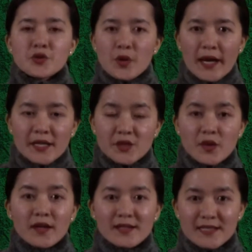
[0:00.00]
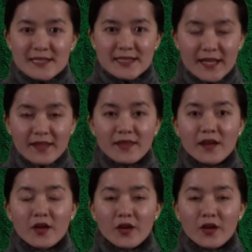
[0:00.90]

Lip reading: try to understand the